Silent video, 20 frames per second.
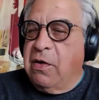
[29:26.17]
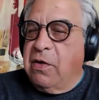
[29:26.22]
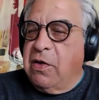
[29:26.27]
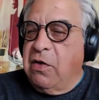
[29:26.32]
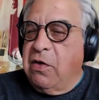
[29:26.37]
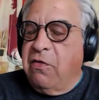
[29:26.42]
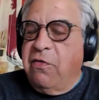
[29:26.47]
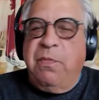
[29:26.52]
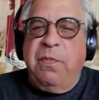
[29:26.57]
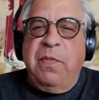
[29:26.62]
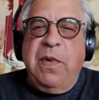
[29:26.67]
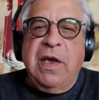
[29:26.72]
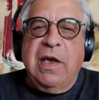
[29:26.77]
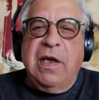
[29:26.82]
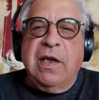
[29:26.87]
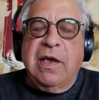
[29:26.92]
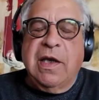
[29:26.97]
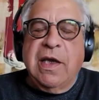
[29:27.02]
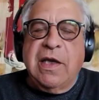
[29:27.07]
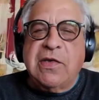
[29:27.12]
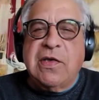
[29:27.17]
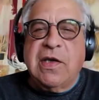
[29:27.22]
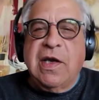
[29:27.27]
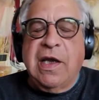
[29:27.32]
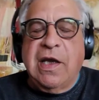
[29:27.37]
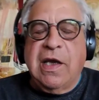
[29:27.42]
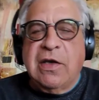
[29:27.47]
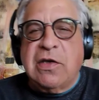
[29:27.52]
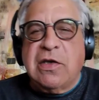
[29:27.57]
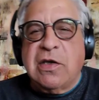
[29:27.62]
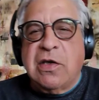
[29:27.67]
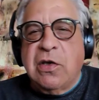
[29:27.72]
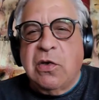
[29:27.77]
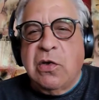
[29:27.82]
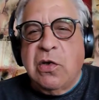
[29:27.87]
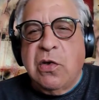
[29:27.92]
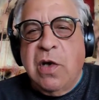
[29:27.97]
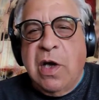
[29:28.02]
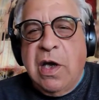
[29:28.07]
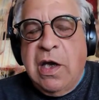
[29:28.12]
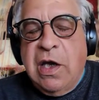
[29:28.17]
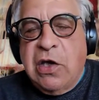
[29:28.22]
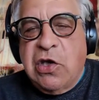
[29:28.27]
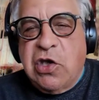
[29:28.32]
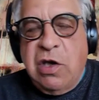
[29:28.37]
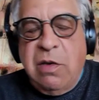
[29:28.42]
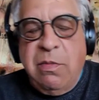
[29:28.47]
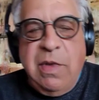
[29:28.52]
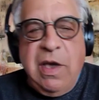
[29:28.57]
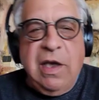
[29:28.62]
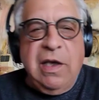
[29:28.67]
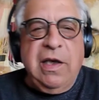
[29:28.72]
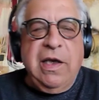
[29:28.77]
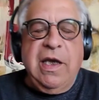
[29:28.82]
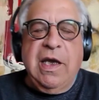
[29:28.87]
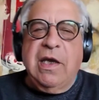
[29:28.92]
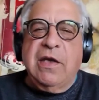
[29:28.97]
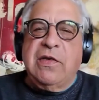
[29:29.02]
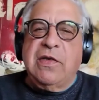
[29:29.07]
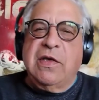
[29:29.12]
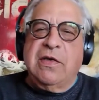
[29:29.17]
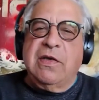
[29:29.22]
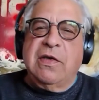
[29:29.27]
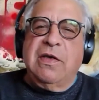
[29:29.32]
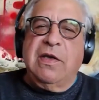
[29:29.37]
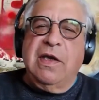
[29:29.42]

you've been listening to Jim Elias,